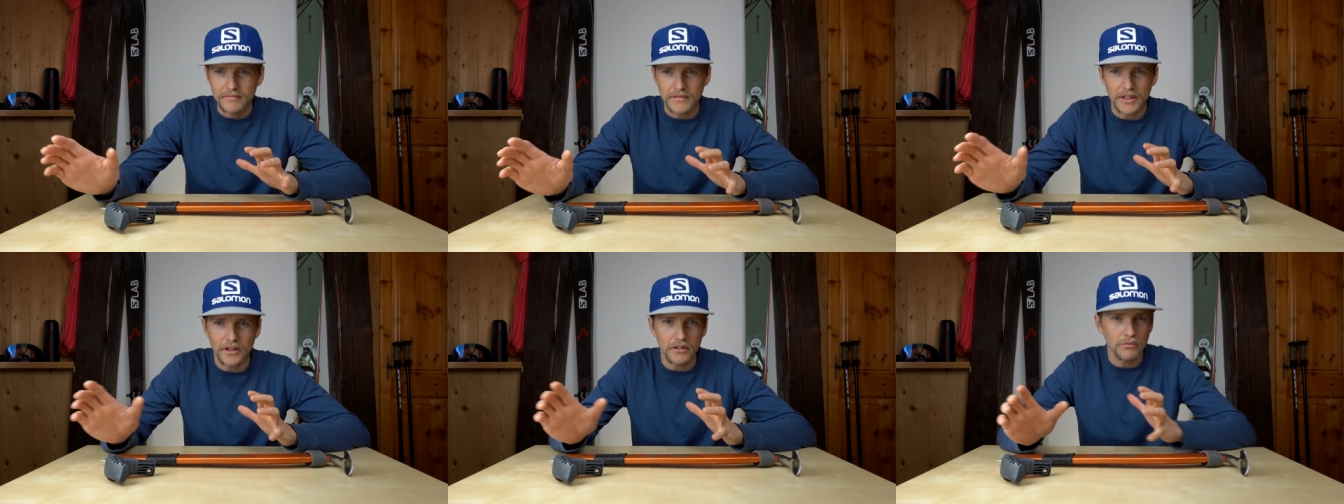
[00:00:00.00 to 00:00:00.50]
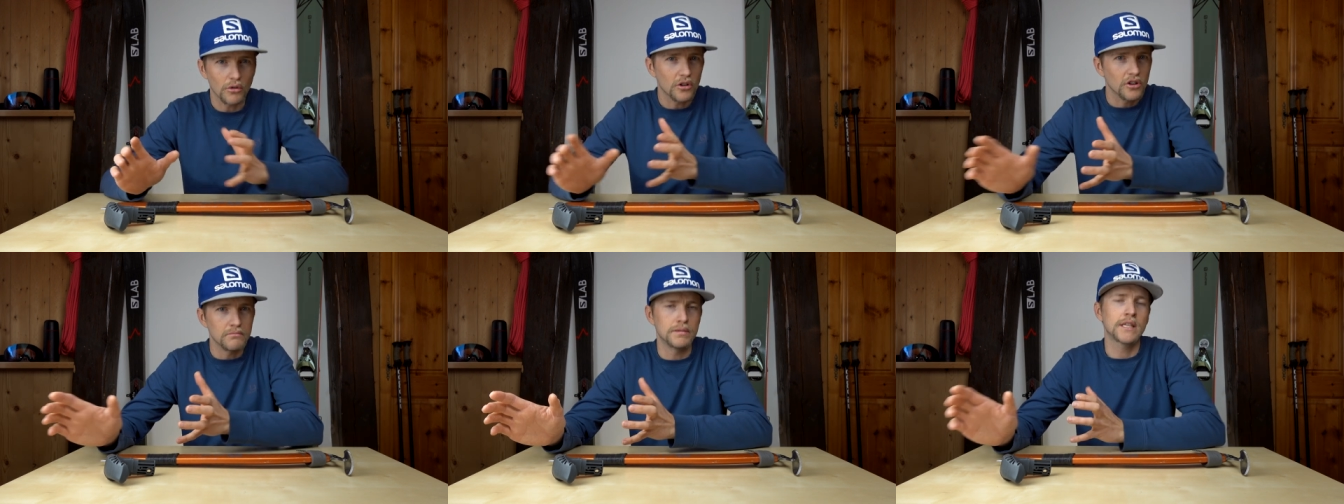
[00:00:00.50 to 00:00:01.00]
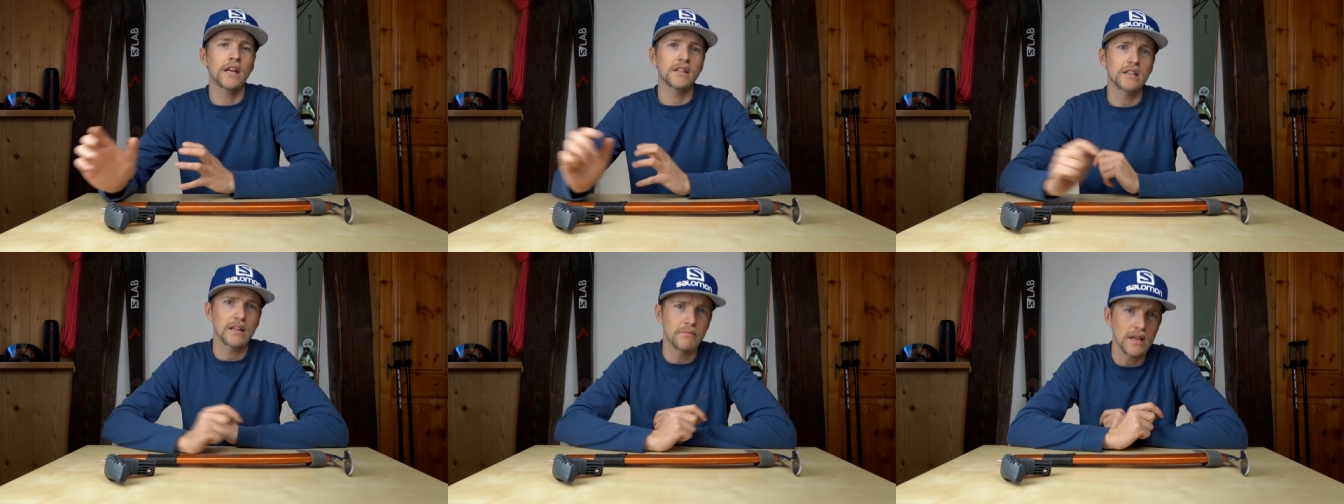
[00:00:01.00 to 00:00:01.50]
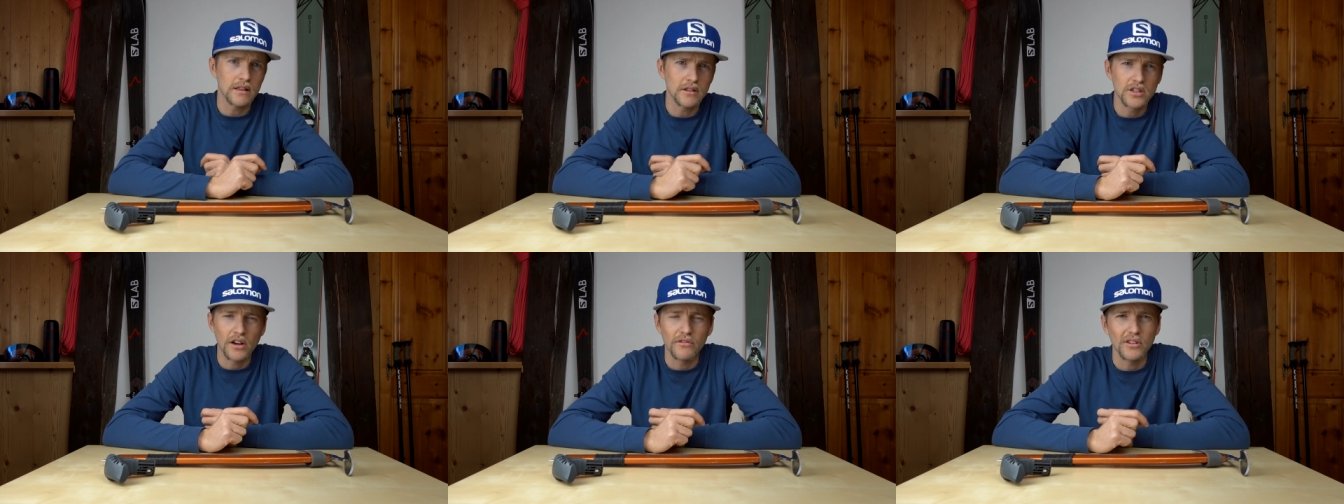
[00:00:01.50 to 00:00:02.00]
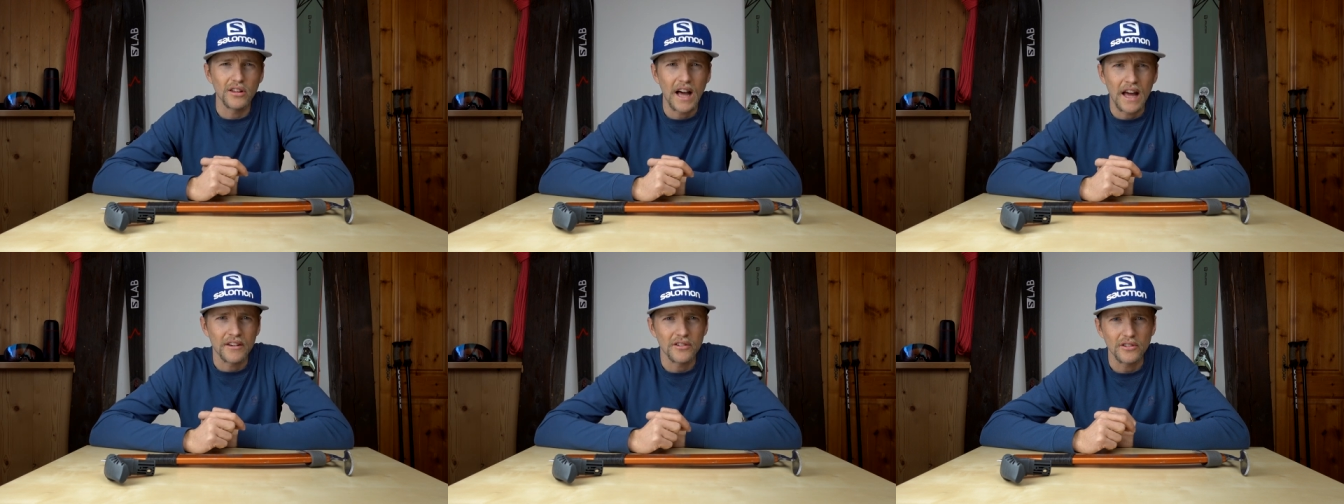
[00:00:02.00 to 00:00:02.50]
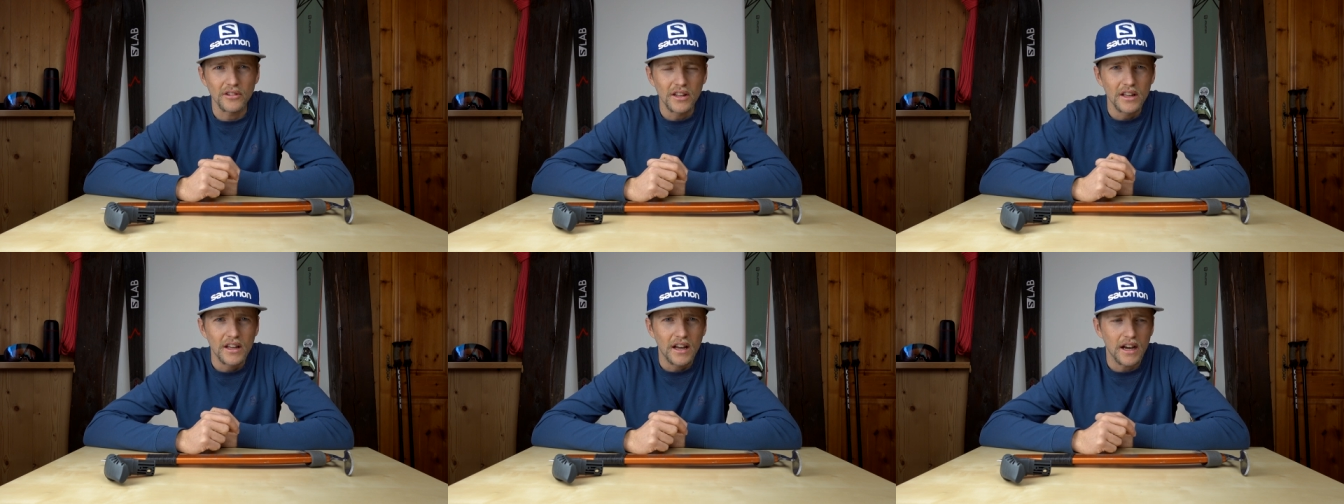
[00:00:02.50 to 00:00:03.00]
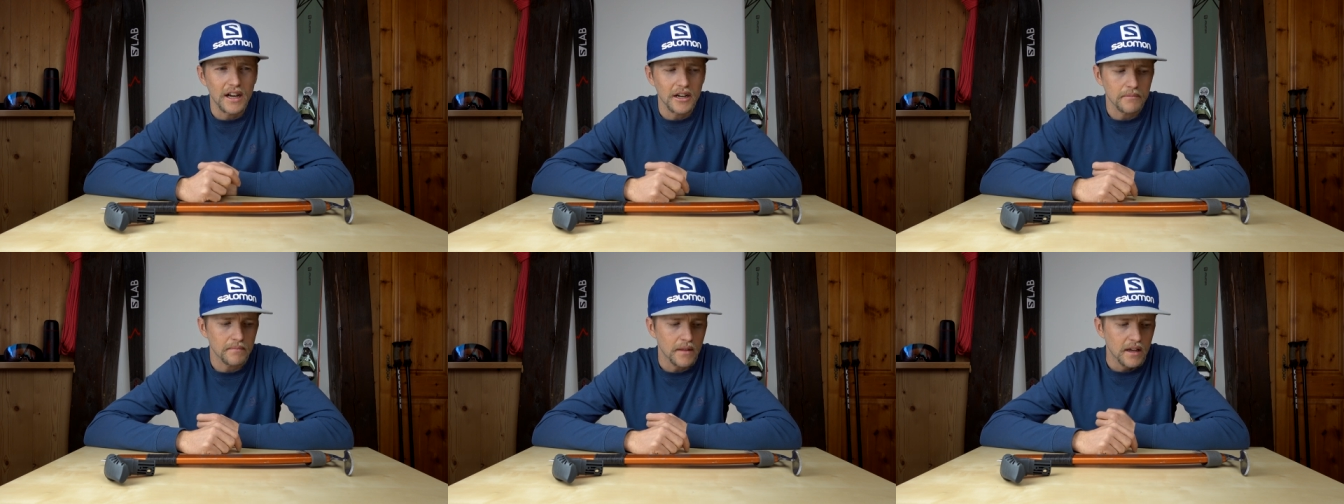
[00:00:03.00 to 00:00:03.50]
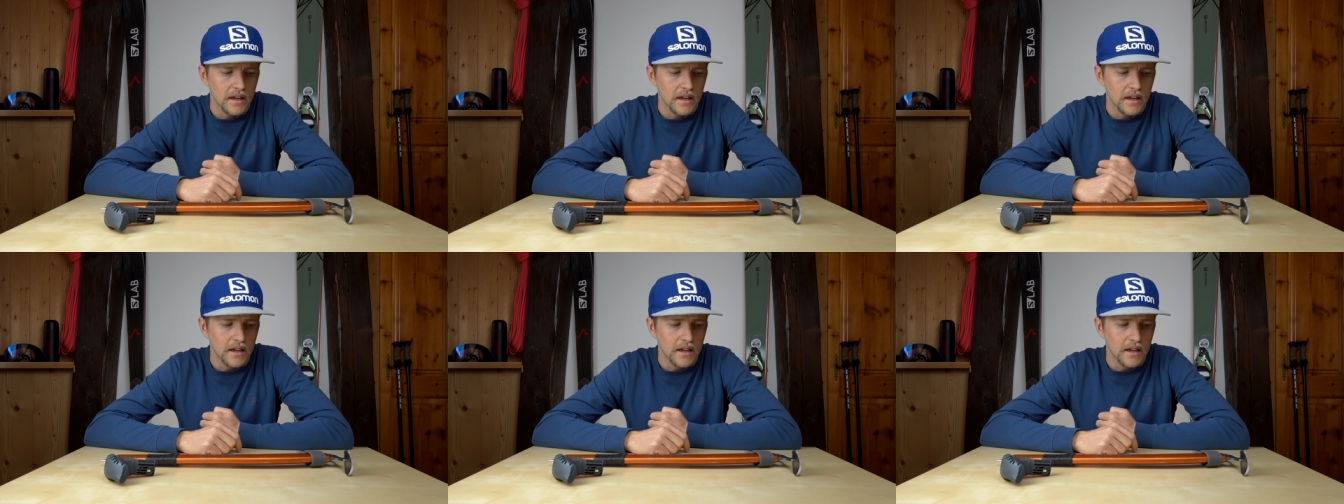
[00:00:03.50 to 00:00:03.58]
you know, what could potentially be the shovel handle. Um,